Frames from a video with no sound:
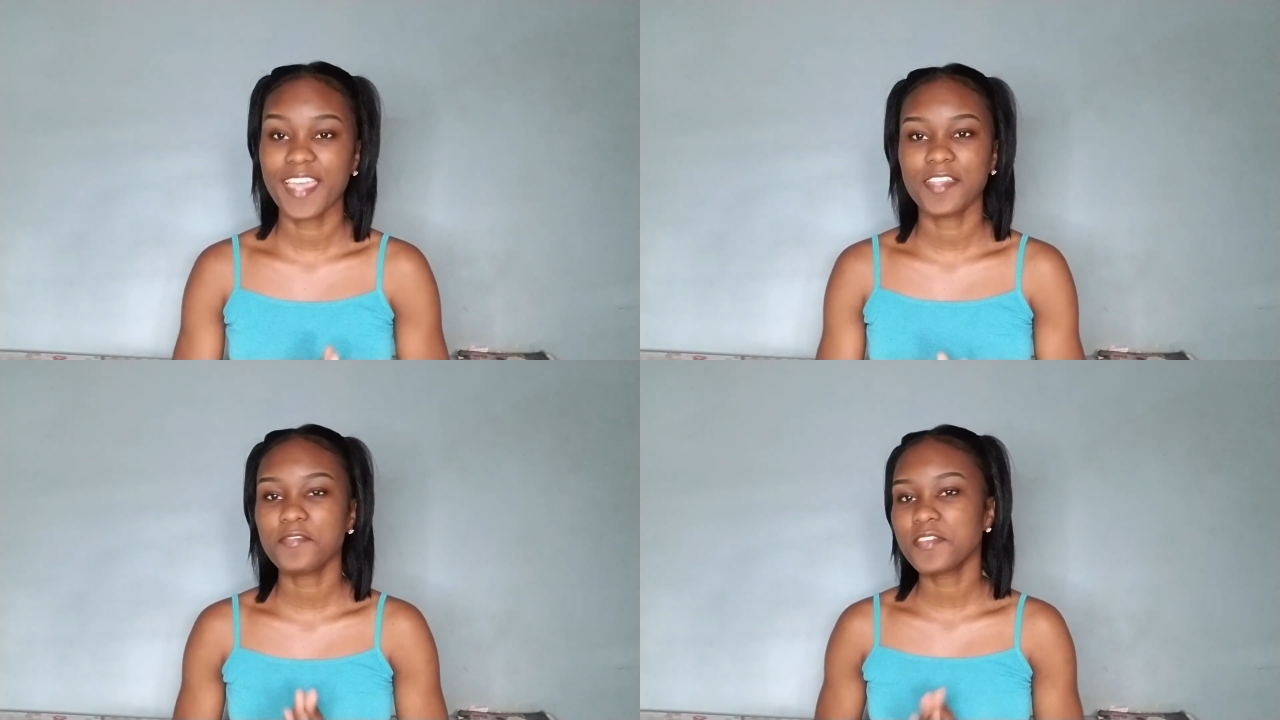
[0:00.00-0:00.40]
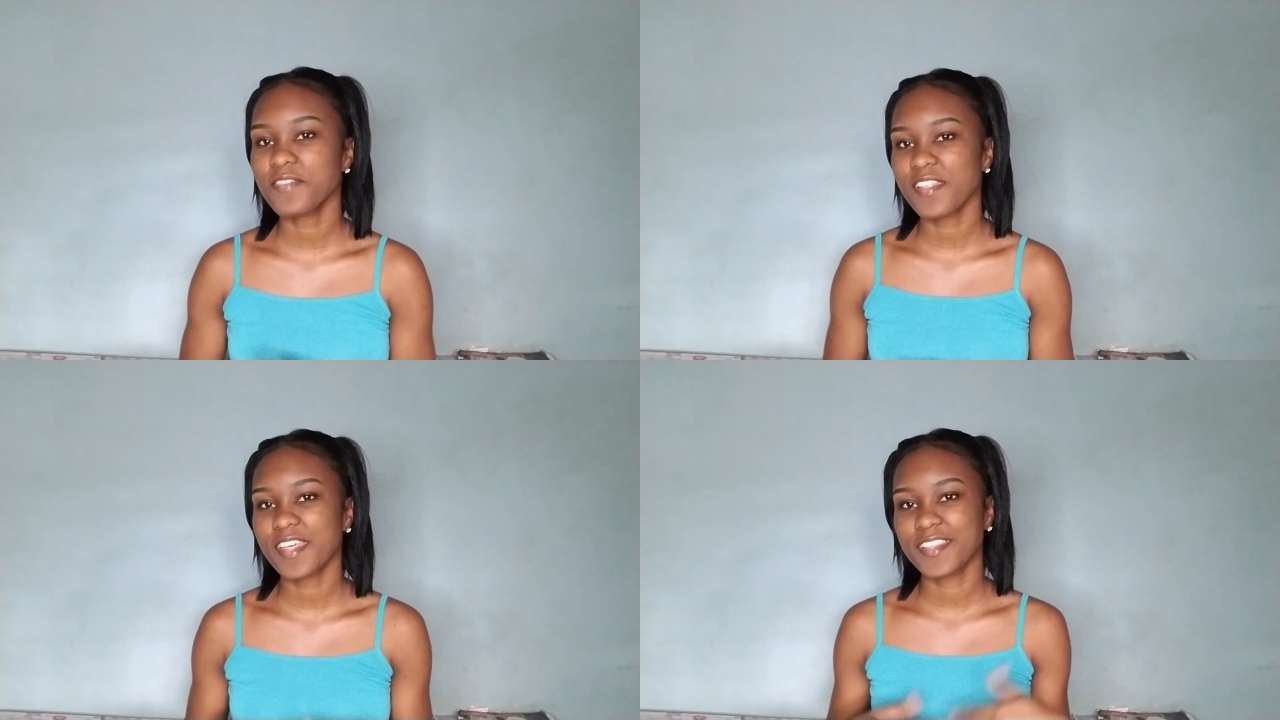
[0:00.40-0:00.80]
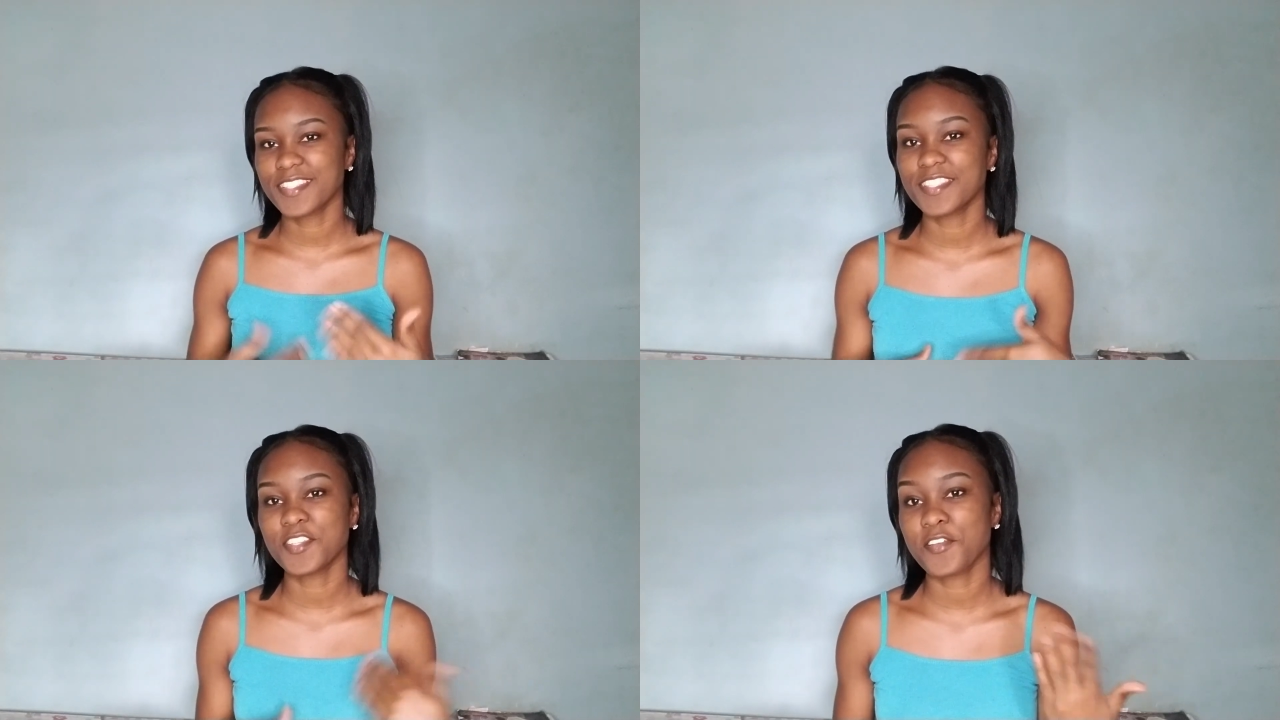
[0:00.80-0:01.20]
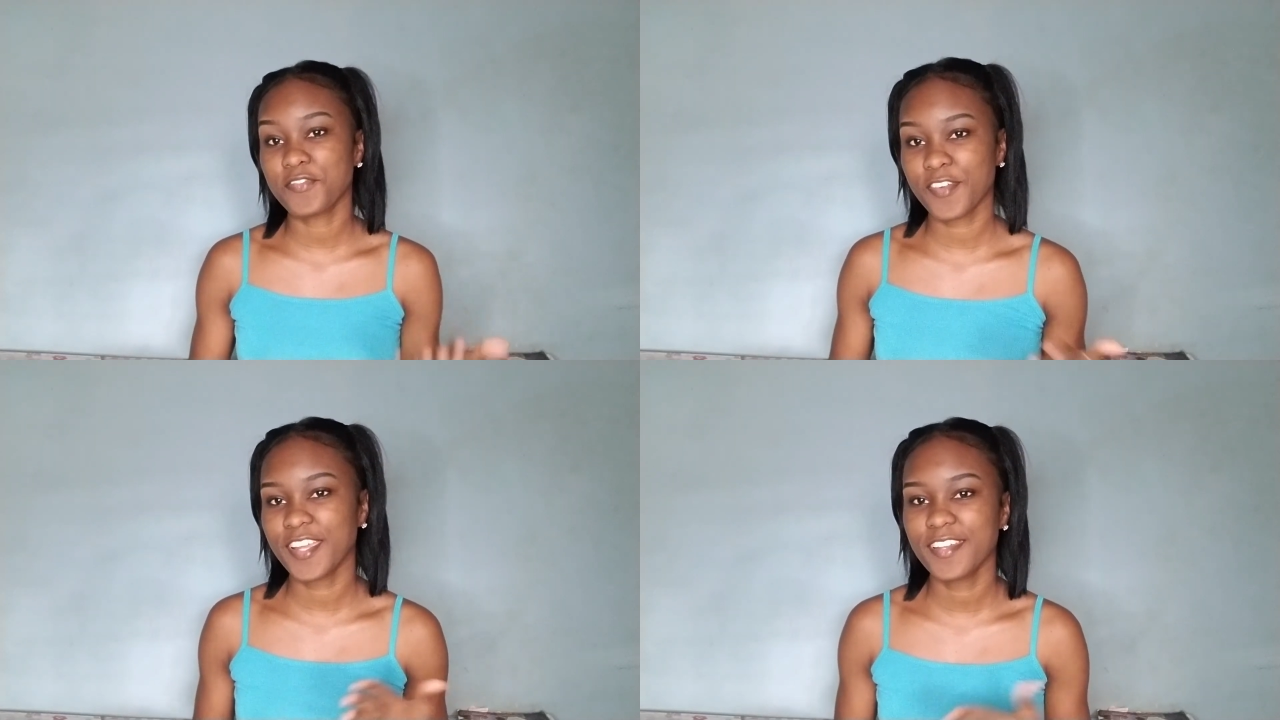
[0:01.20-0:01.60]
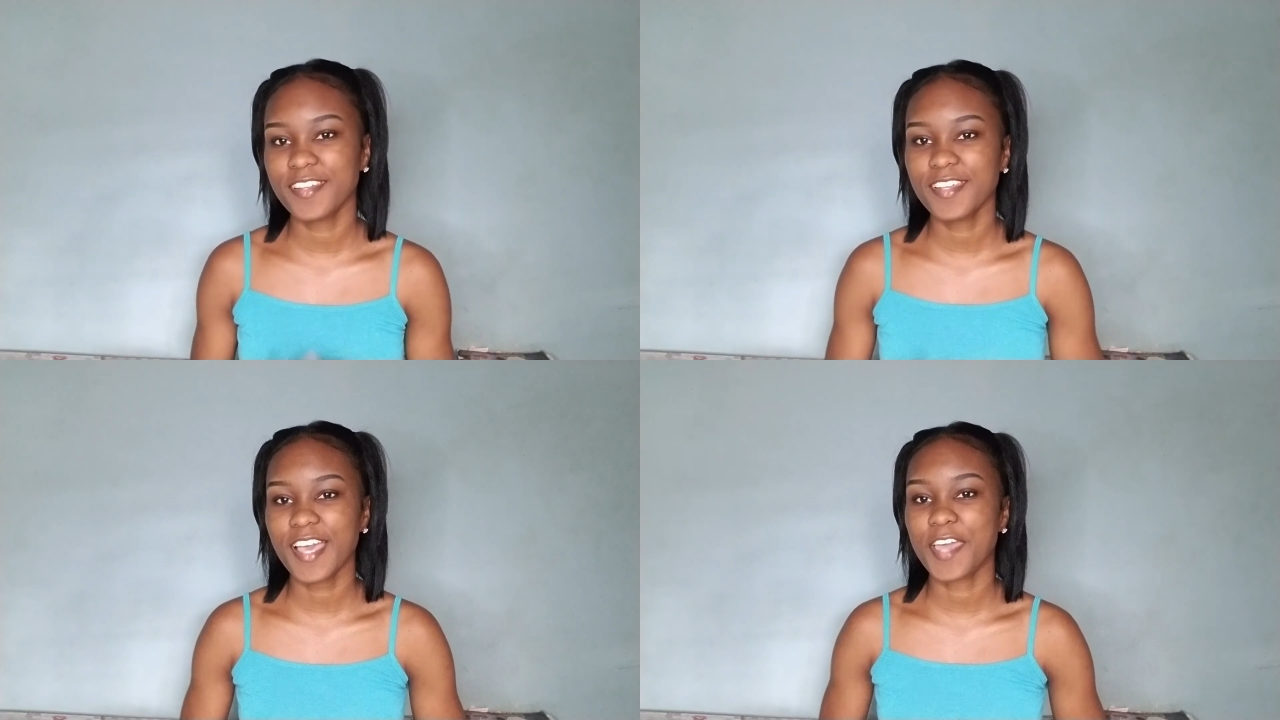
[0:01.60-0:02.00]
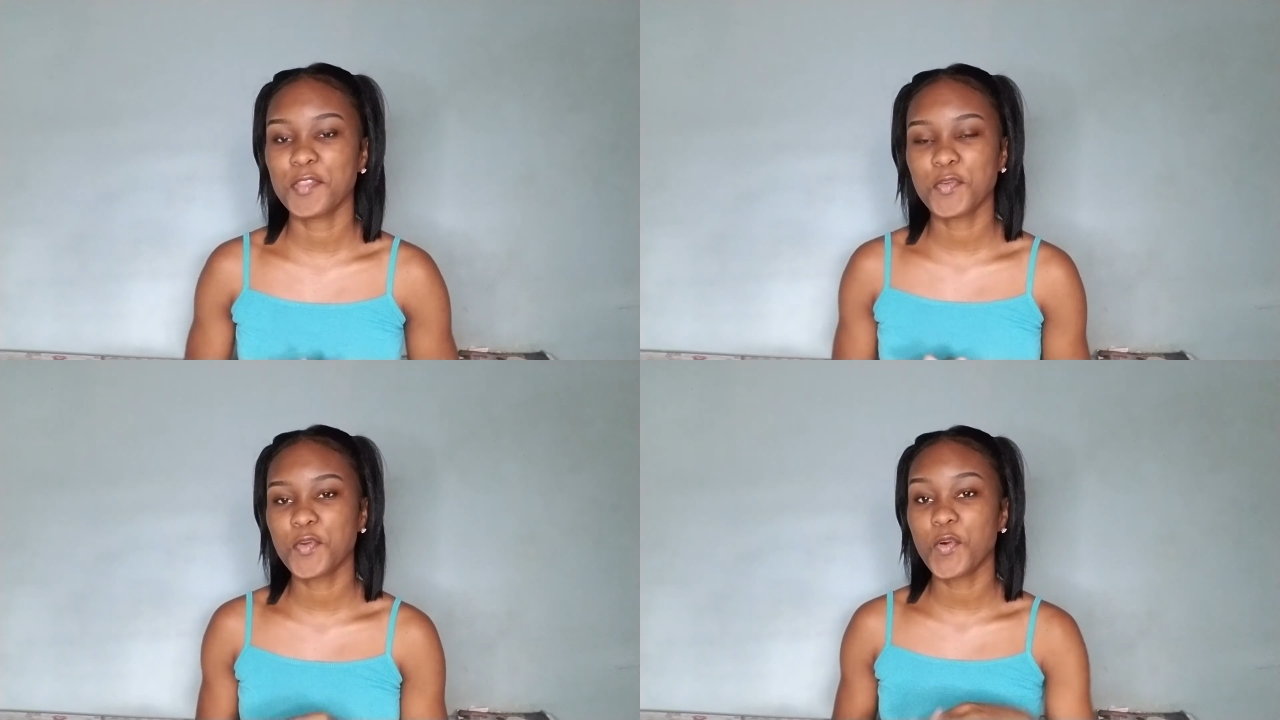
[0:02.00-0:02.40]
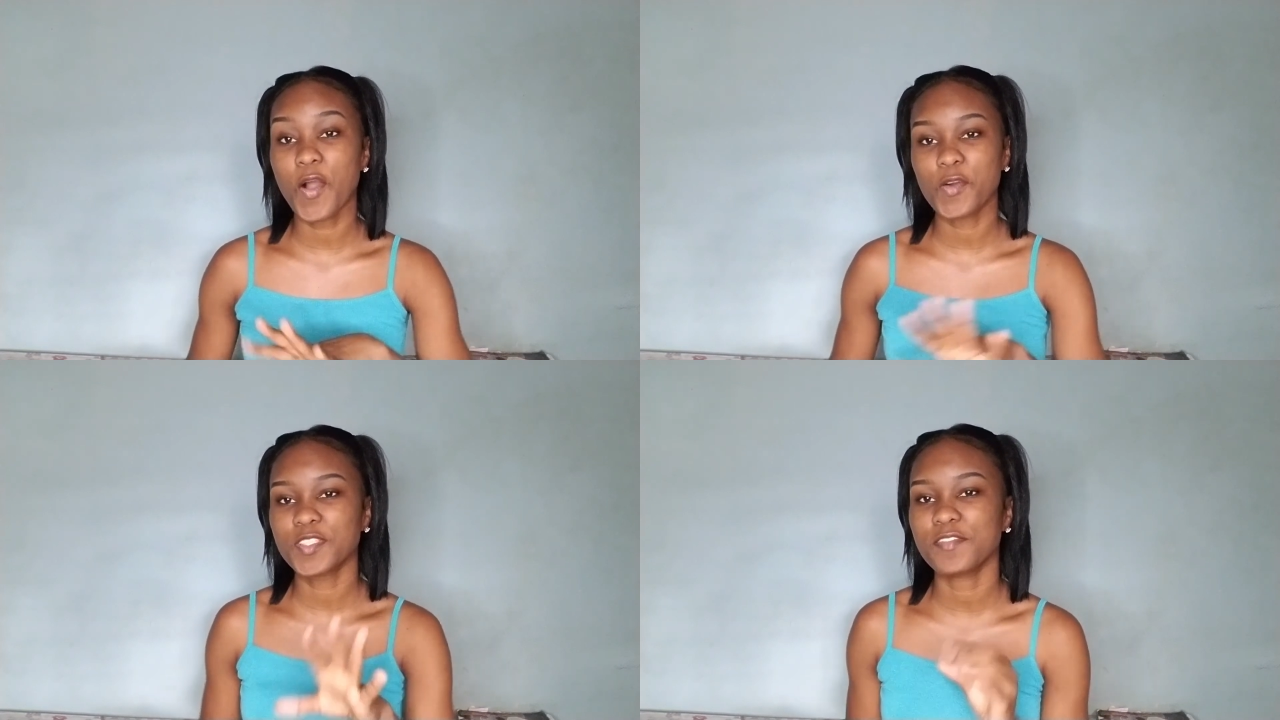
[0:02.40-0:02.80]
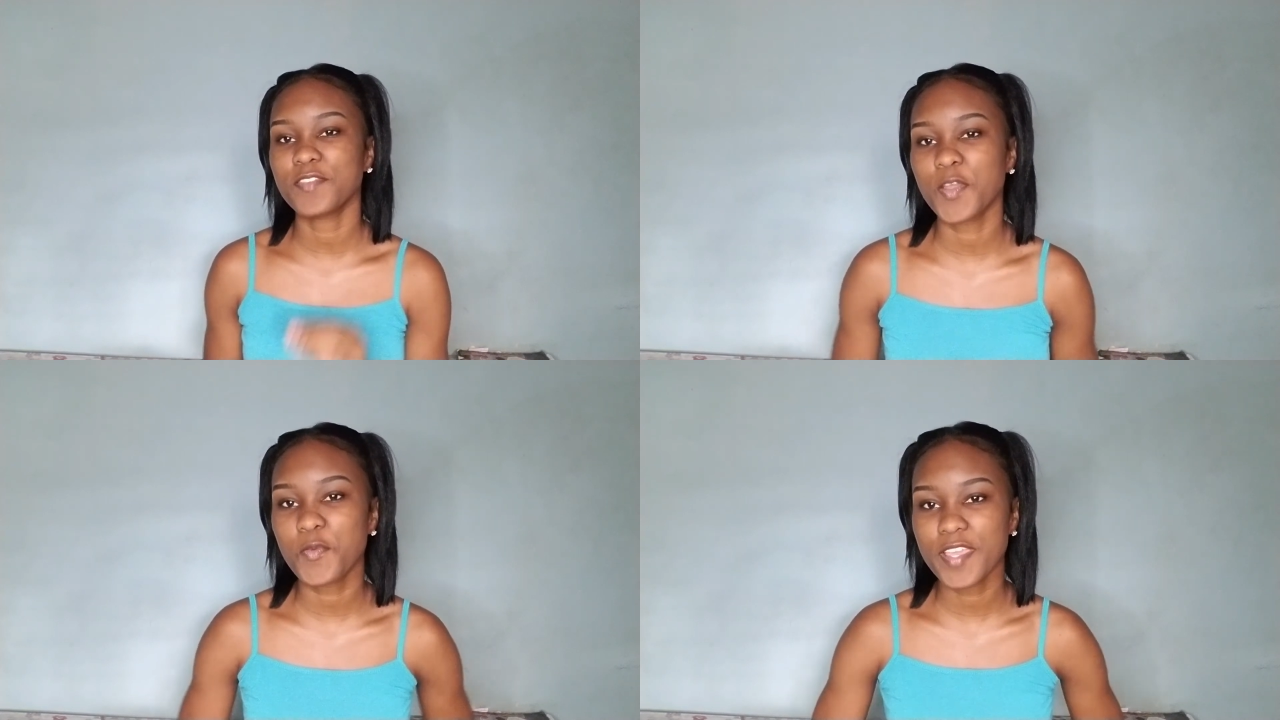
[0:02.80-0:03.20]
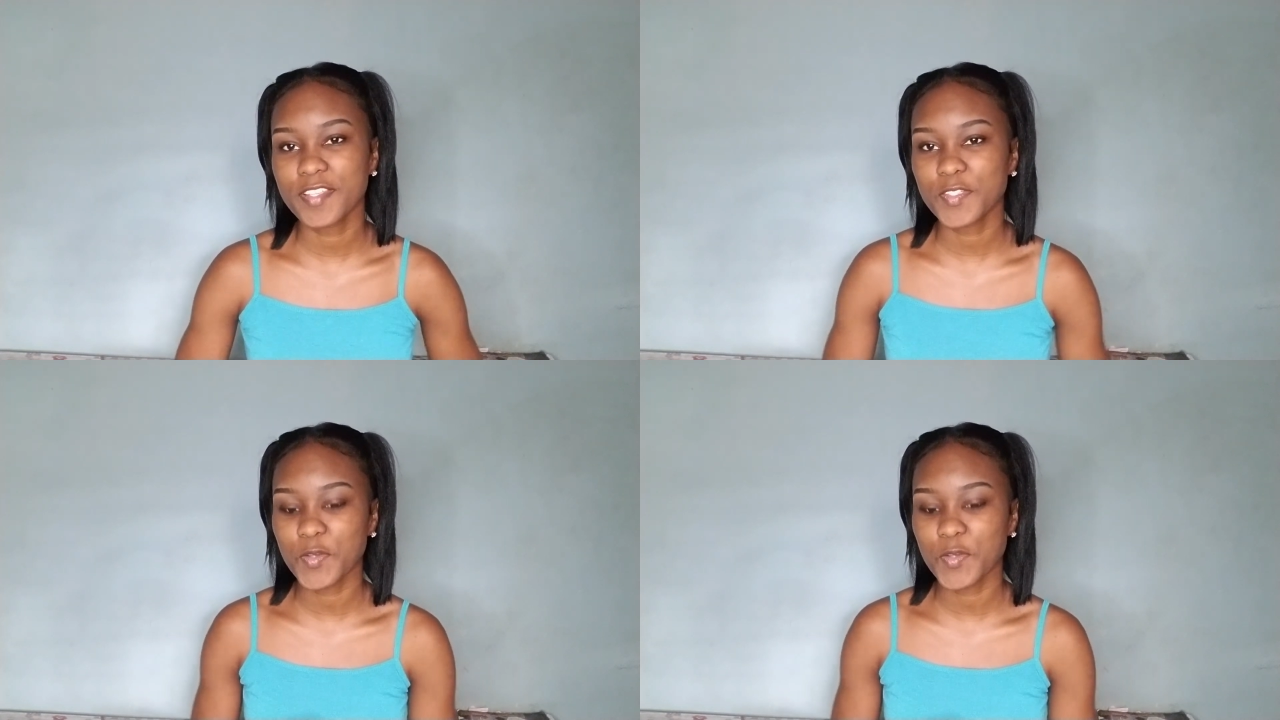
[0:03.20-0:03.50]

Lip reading: love the fact that this is your friend, and you go out of your way to